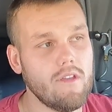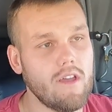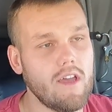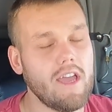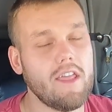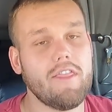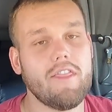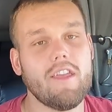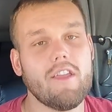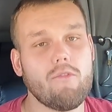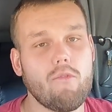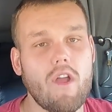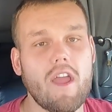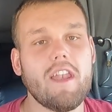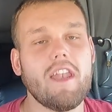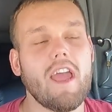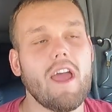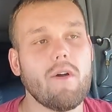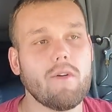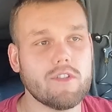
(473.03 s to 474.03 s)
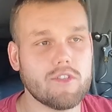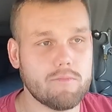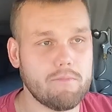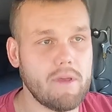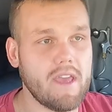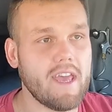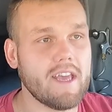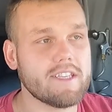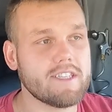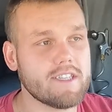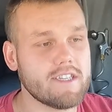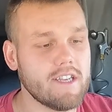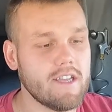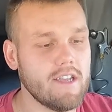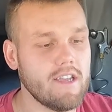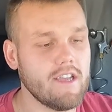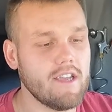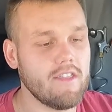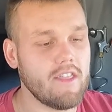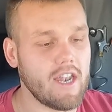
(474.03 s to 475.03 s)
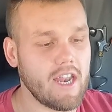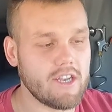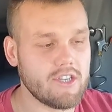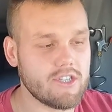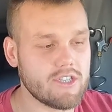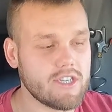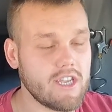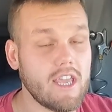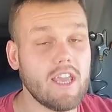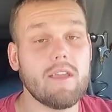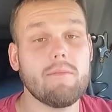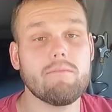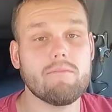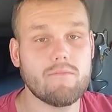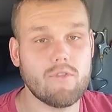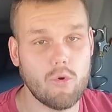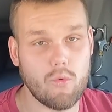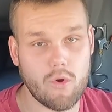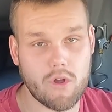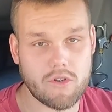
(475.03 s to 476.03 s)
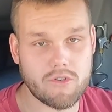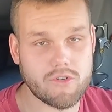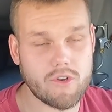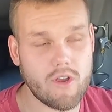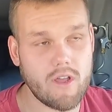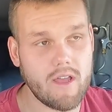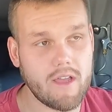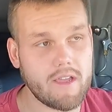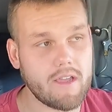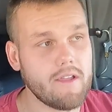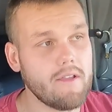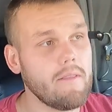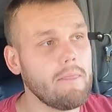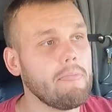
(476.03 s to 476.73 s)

I think right now it's best that I just keep the one truck.